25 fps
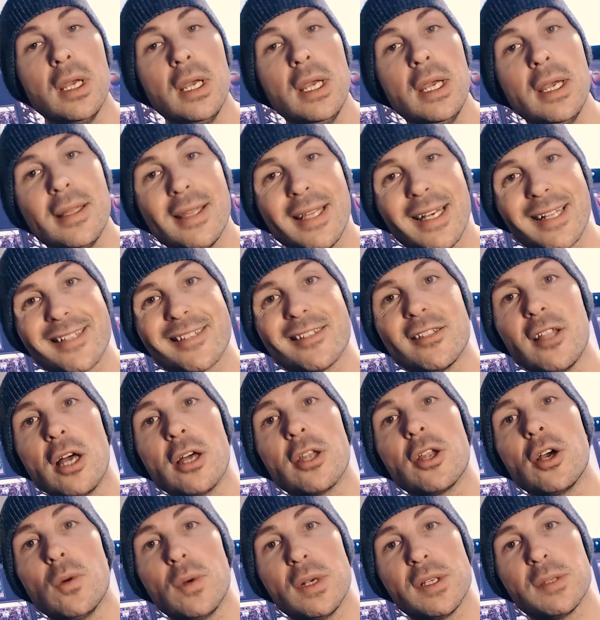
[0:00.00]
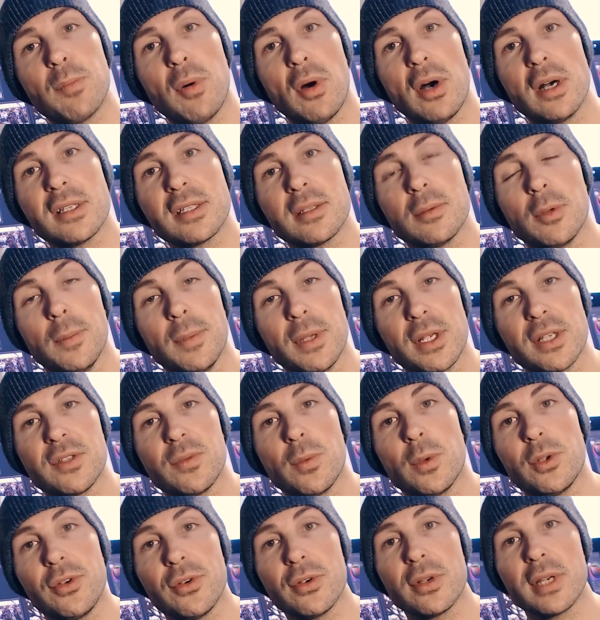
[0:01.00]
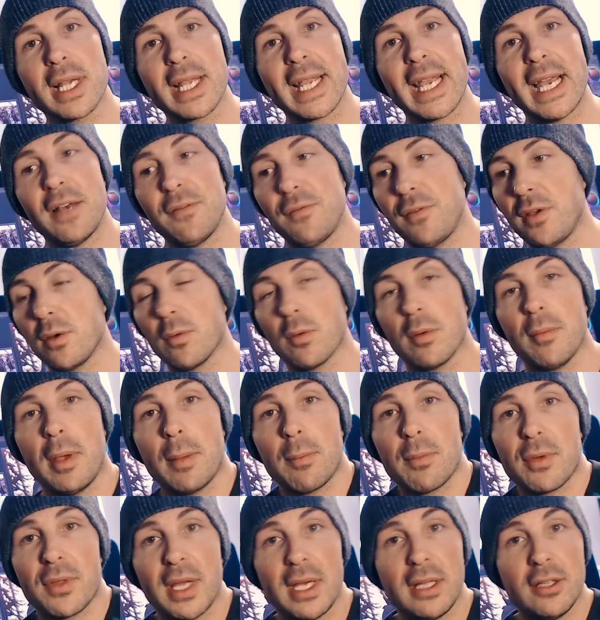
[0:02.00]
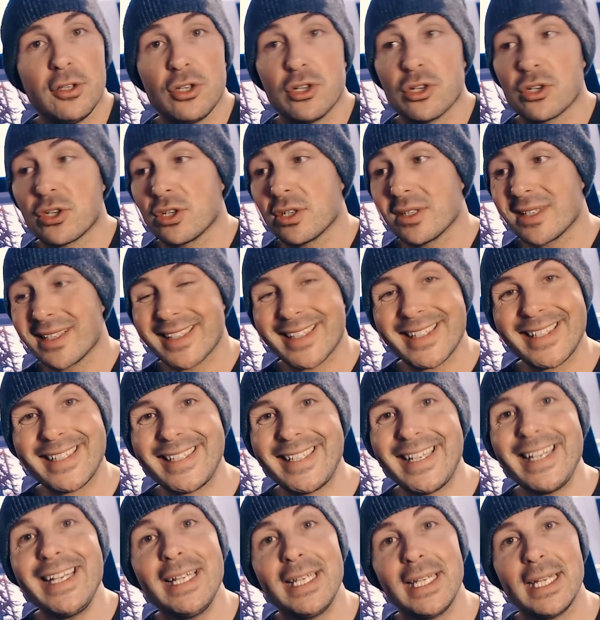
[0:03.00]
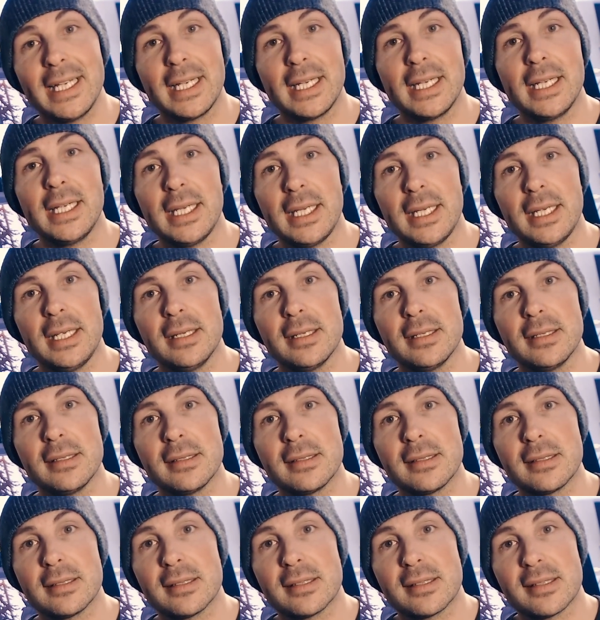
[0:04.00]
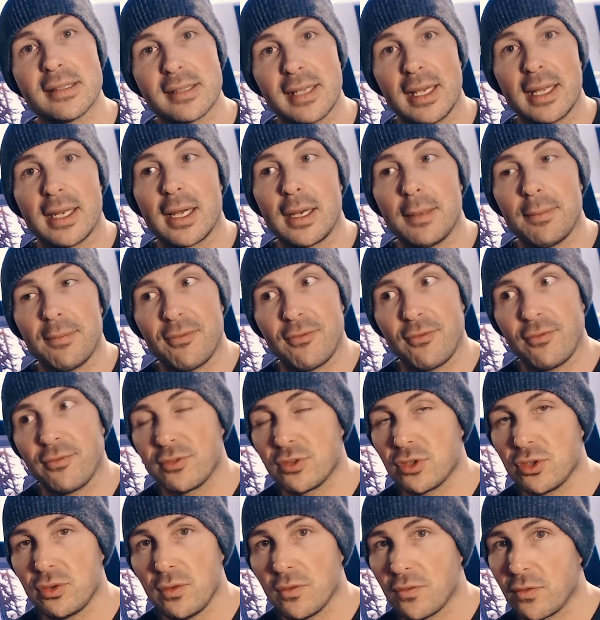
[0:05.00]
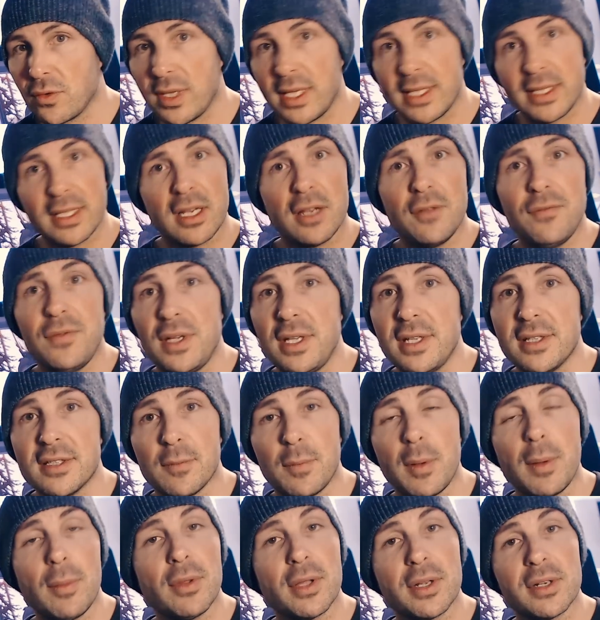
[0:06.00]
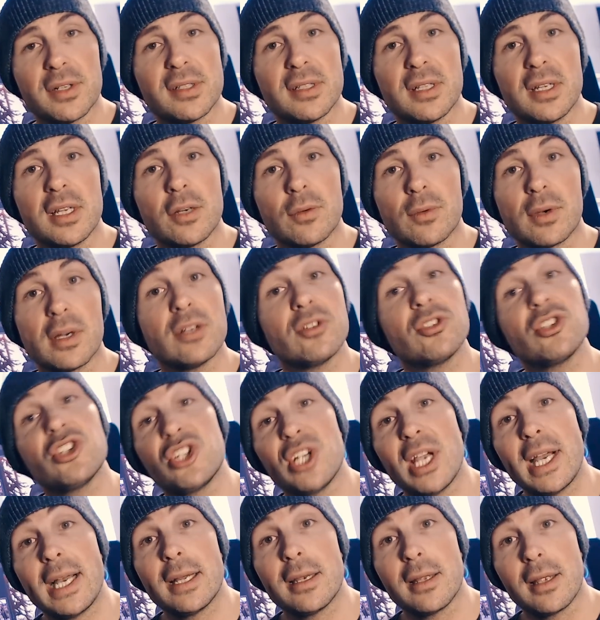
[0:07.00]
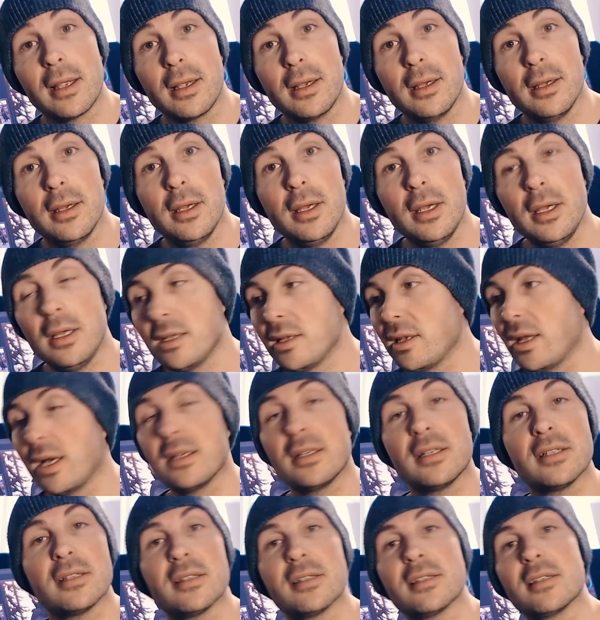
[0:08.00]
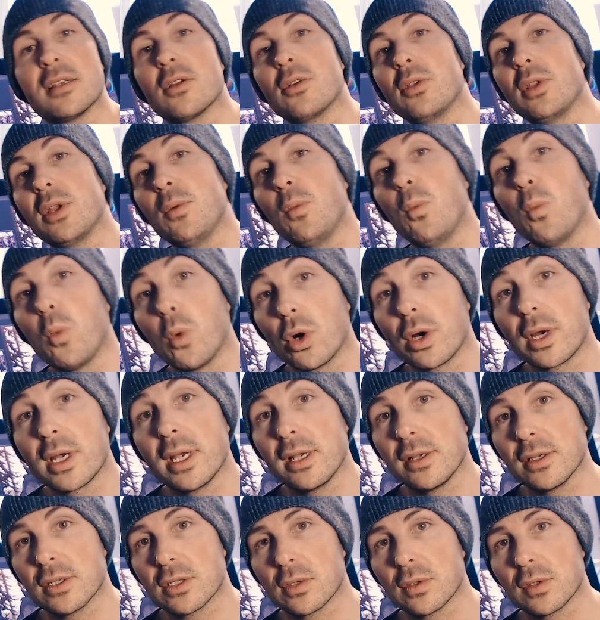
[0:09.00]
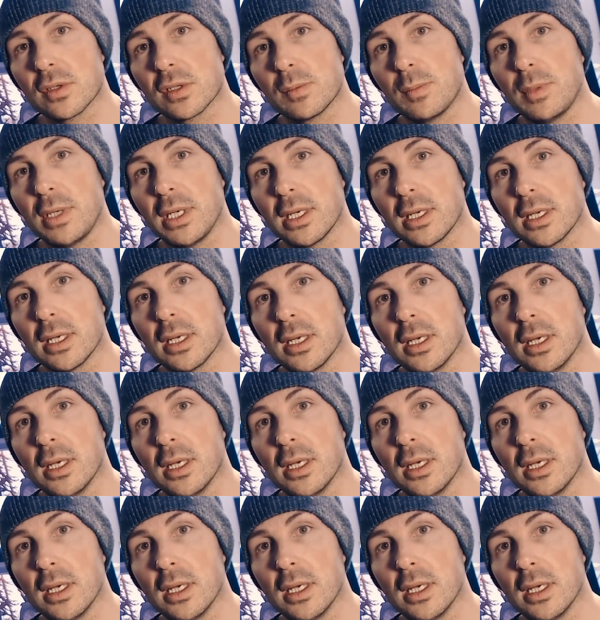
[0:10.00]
That's not always possible because when you're in a cafe, remember that your seating is set up for the convenience of people that are sitting around chatting, not necessarily working, so to speak.